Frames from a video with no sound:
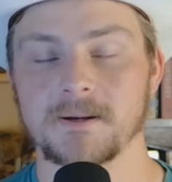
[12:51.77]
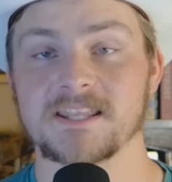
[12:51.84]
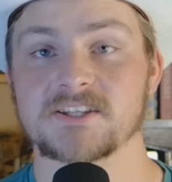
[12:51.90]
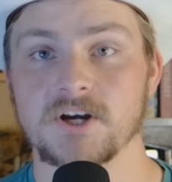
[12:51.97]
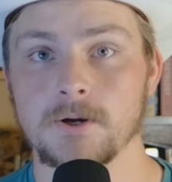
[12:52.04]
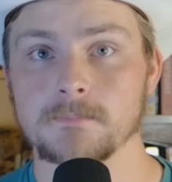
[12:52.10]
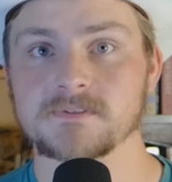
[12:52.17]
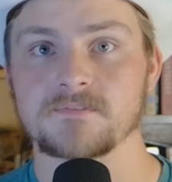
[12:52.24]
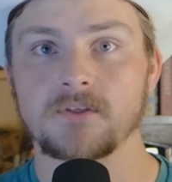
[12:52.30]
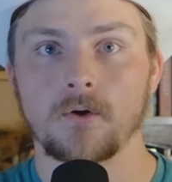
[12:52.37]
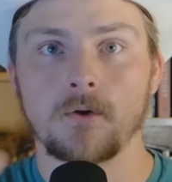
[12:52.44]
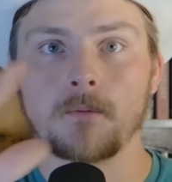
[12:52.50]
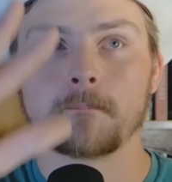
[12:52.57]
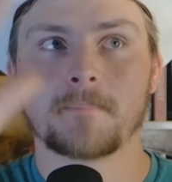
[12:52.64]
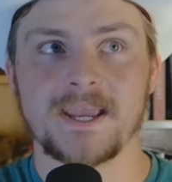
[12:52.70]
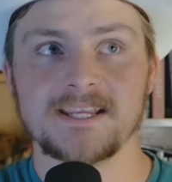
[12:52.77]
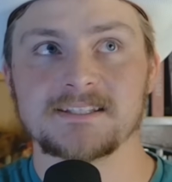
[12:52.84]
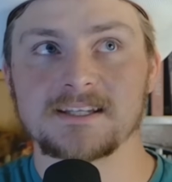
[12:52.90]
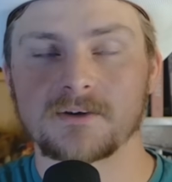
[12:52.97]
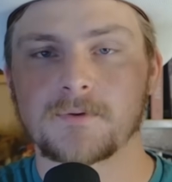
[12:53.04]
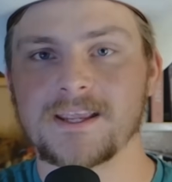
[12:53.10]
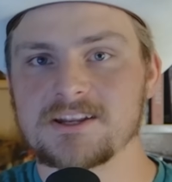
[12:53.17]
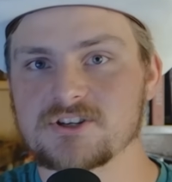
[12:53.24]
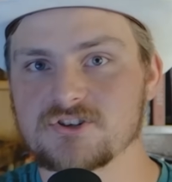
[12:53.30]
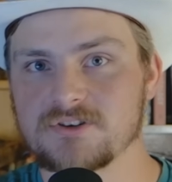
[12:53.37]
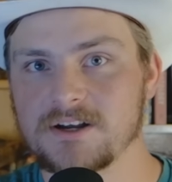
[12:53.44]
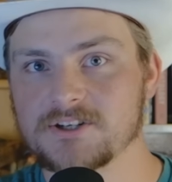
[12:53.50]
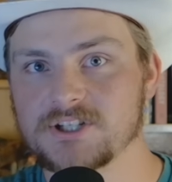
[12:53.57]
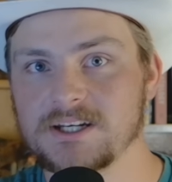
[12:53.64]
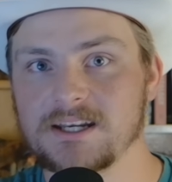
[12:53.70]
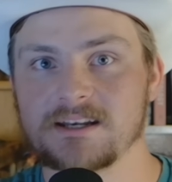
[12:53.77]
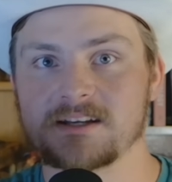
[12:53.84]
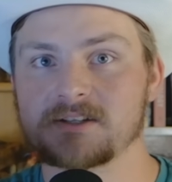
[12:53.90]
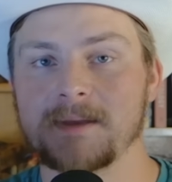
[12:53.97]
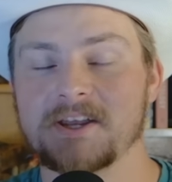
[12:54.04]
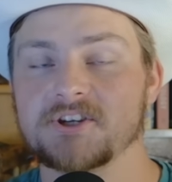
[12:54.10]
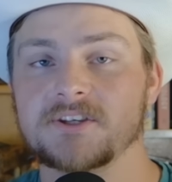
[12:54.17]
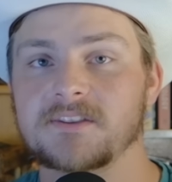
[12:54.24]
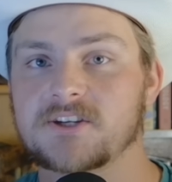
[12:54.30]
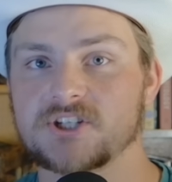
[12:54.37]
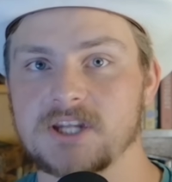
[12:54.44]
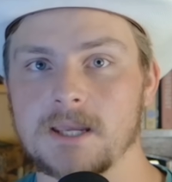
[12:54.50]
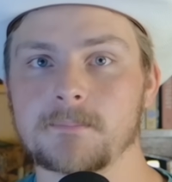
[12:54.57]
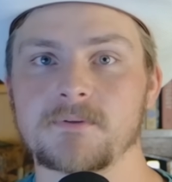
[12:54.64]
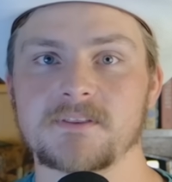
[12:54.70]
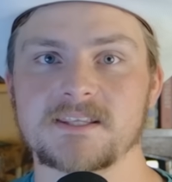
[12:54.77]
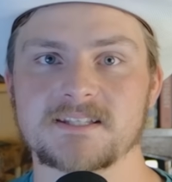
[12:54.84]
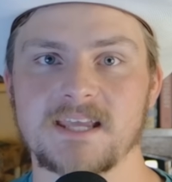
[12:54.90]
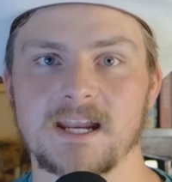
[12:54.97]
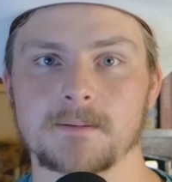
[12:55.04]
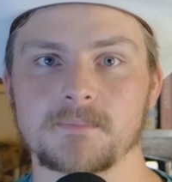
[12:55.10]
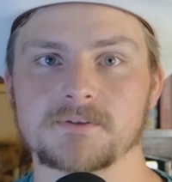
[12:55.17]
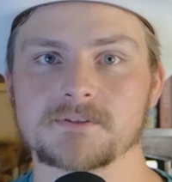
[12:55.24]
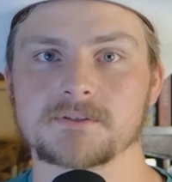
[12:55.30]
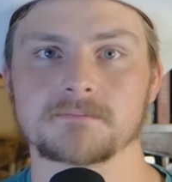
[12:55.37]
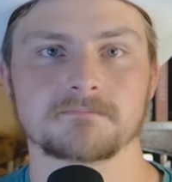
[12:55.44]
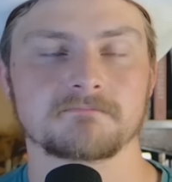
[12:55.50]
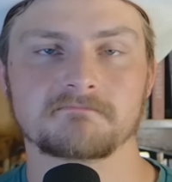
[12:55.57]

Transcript: But in terms of the whole basic reconstruction, and especially the shape of these animals,